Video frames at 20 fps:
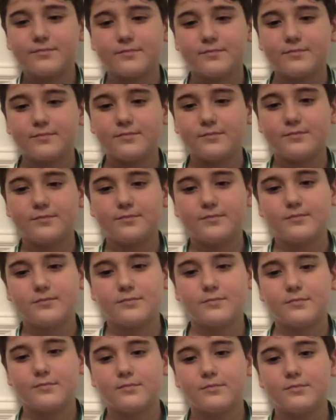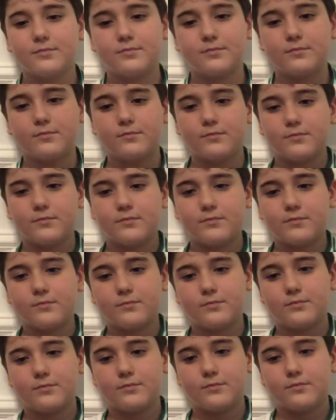
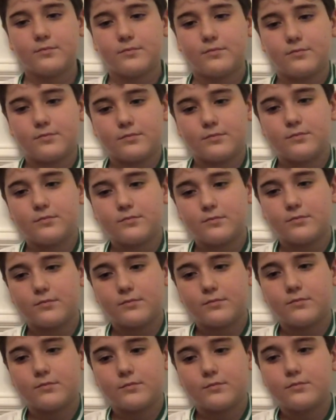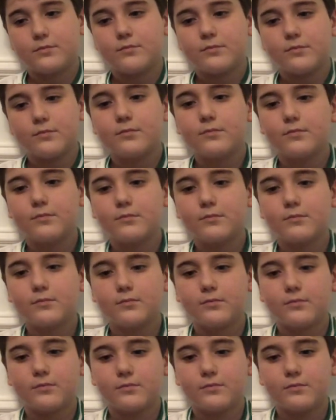
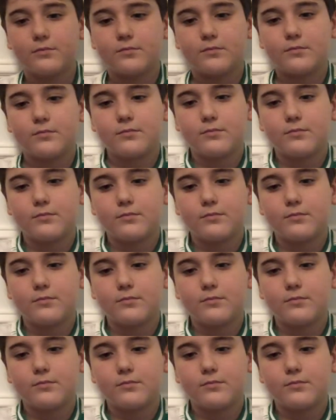(not speaking)